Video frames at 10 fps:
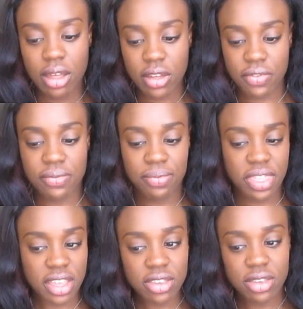
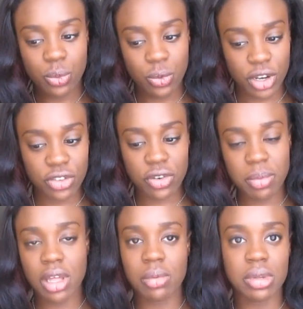if this works for
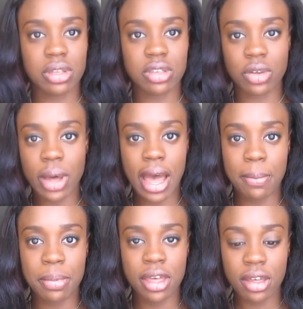me, I'll be so
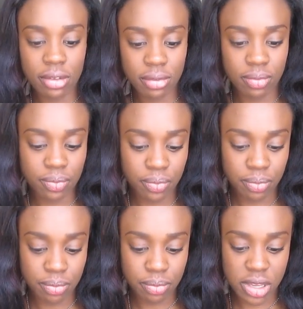happy.
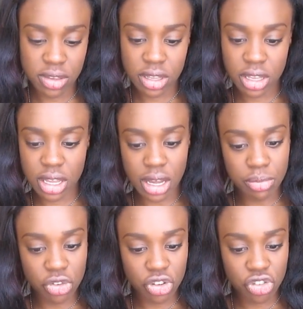Basically,
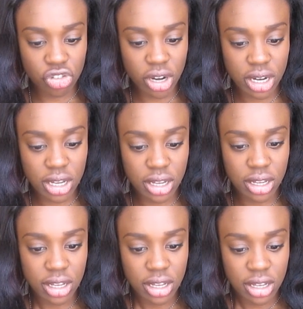I'm just trying
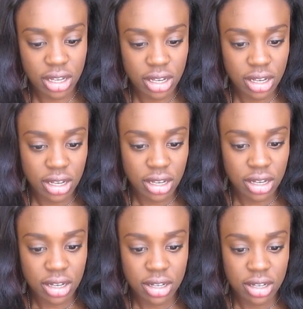to
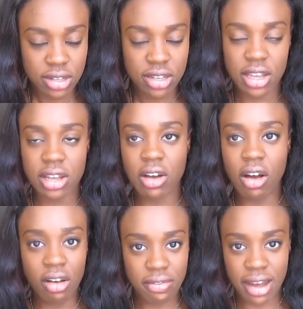take
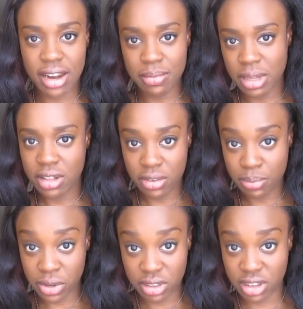all vitamins
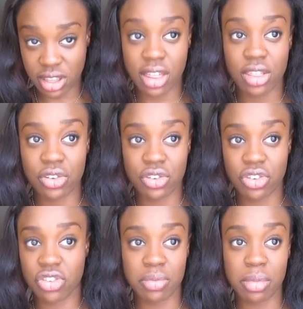put together
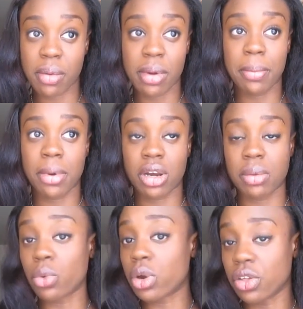to just make my body
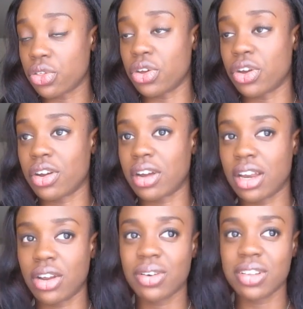more healthier. I
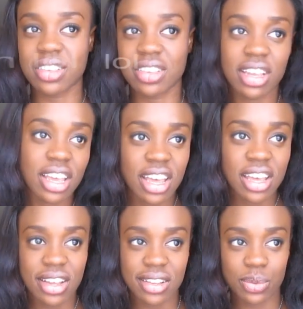know
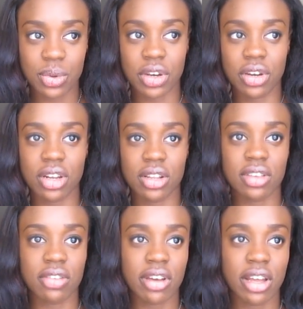it's weird and stuff.